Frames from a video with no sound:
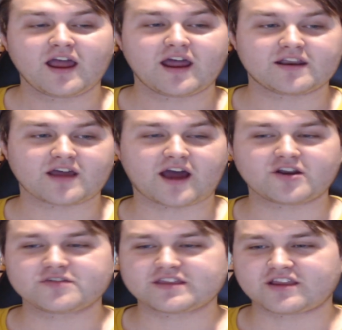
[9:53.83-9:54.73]
and I
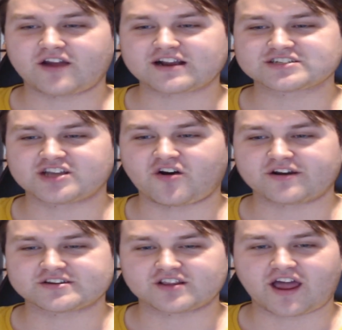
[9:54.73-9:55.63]
don't think they're actually
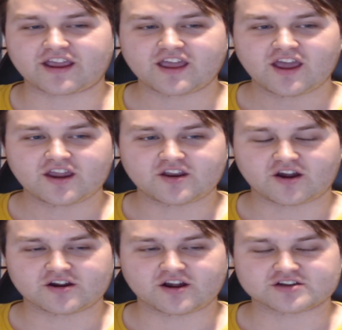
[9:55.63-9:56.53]
going to, like, you
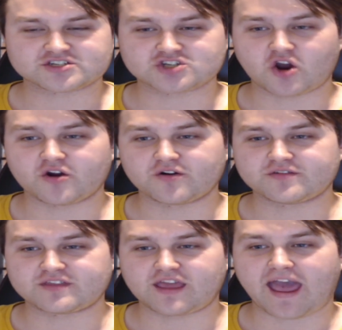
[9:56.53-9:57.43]
know, show
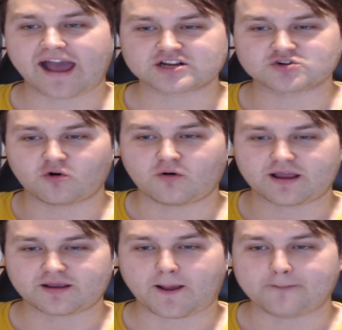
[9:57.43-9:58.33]
the actual,
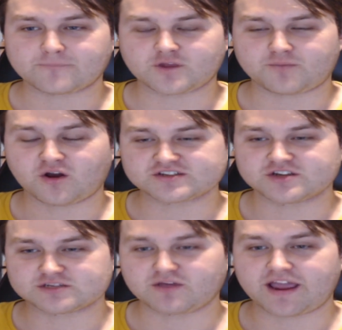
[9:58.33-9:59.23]
like, the
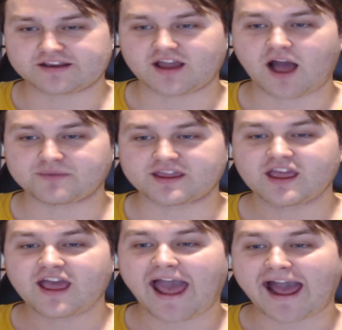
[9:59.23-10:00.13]
person who's playing Nami
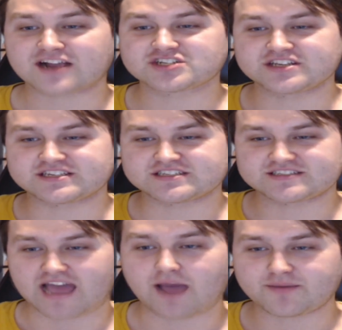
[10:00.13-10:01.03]
actually
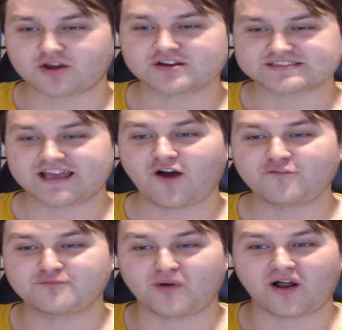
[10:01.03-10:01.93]
stabbing
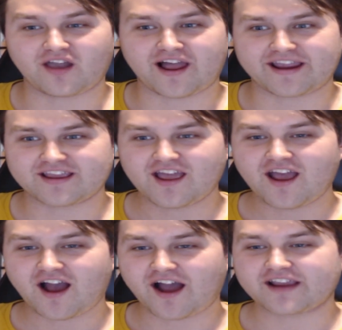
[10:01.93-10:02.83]
herself, but, like,
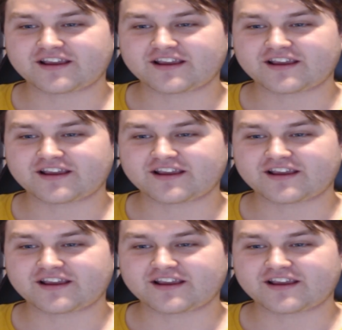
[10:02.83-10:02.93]
I